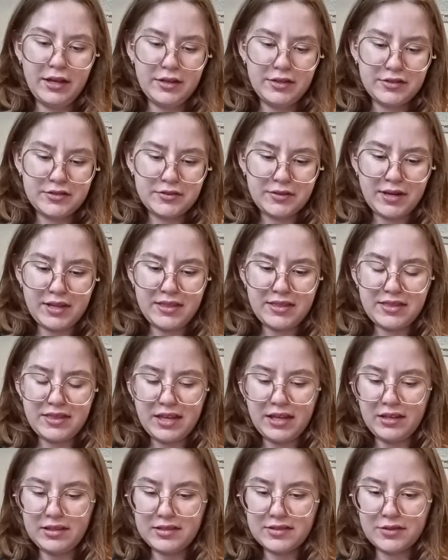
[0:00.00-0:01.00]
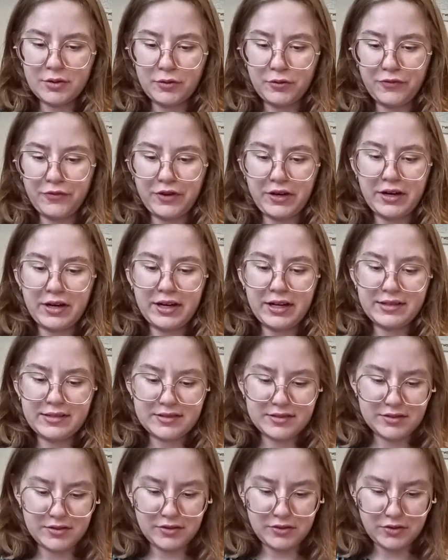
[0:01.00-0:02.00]
so I think so far it's
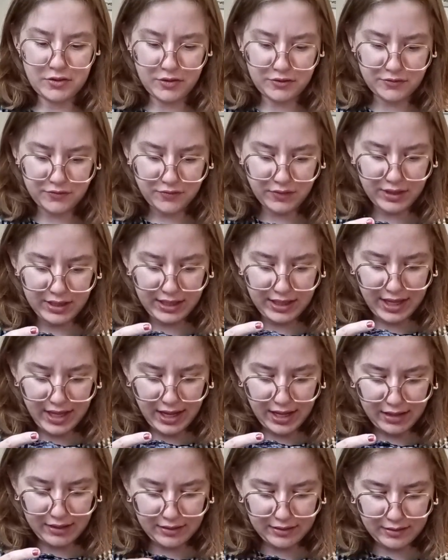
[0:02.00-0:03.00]
not really